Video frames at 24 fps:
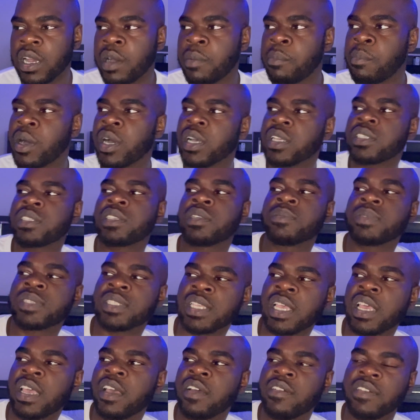amongst
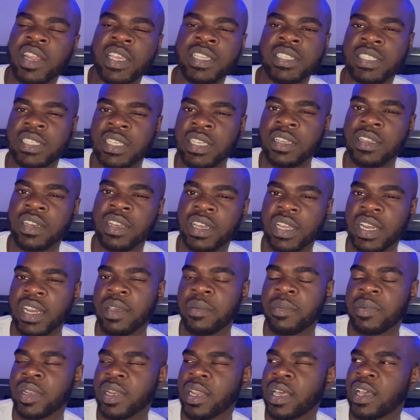themselves, they still looking at
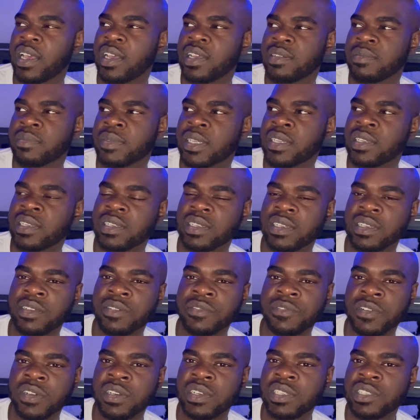me like, man, he
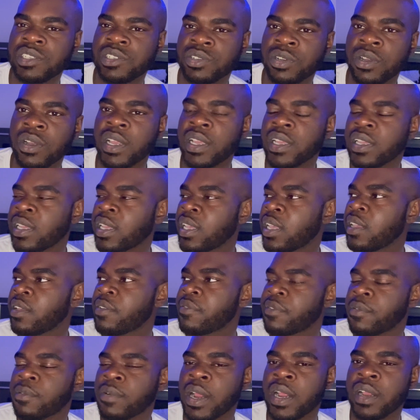from Detroit, he ain't
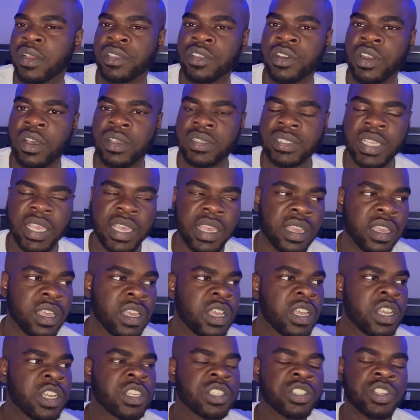from around, you know what I'm saying?
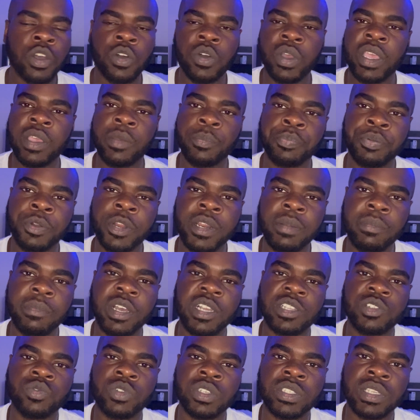So it pretty
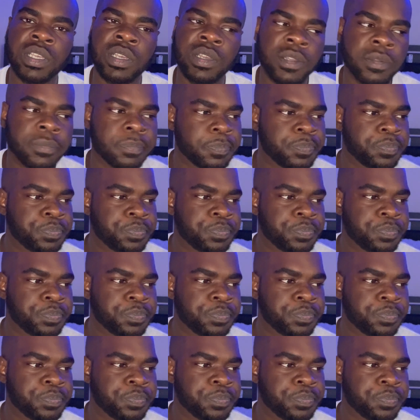much was a,